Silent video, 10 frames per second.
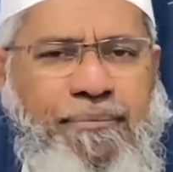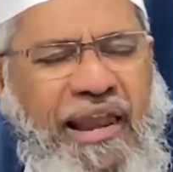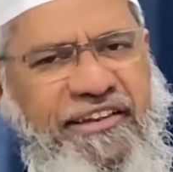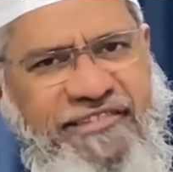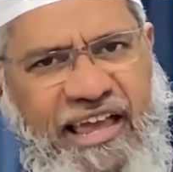
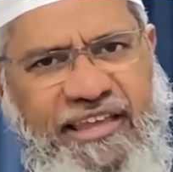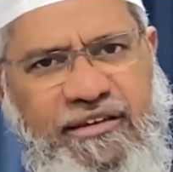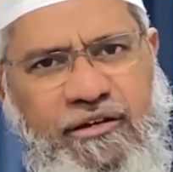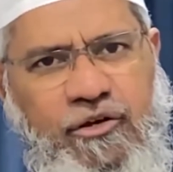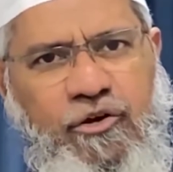Palestine,
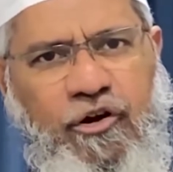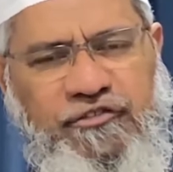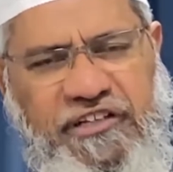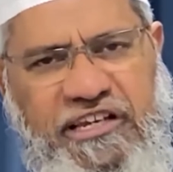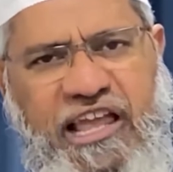or
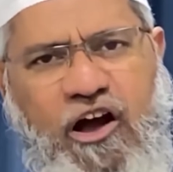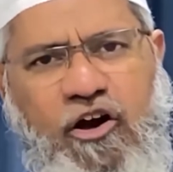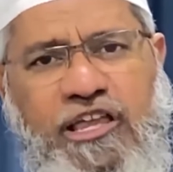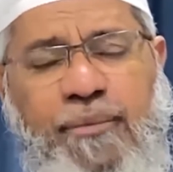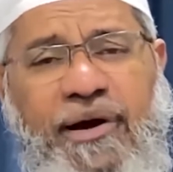Syria,
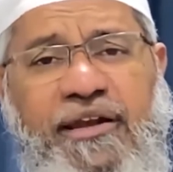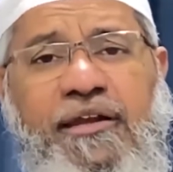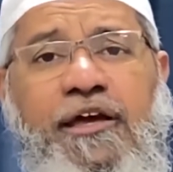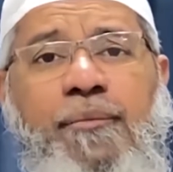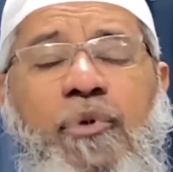or Yemen,
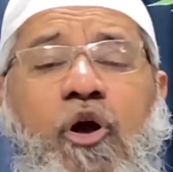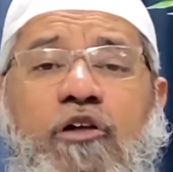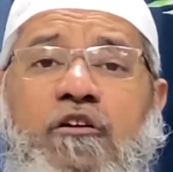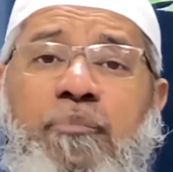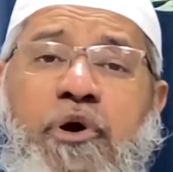because
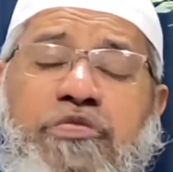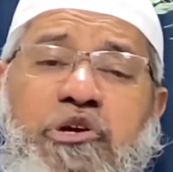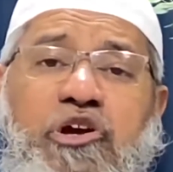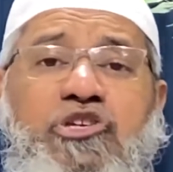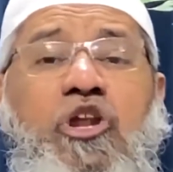of
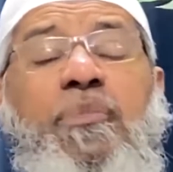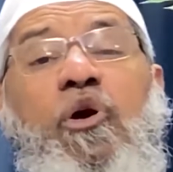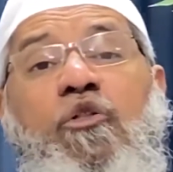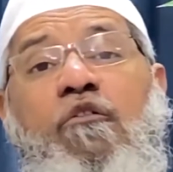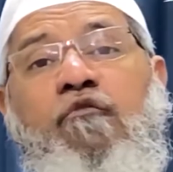persecution or
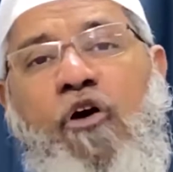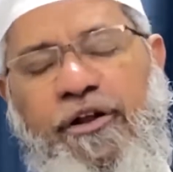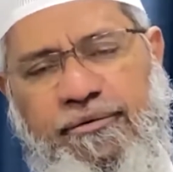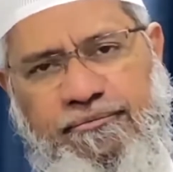because of war.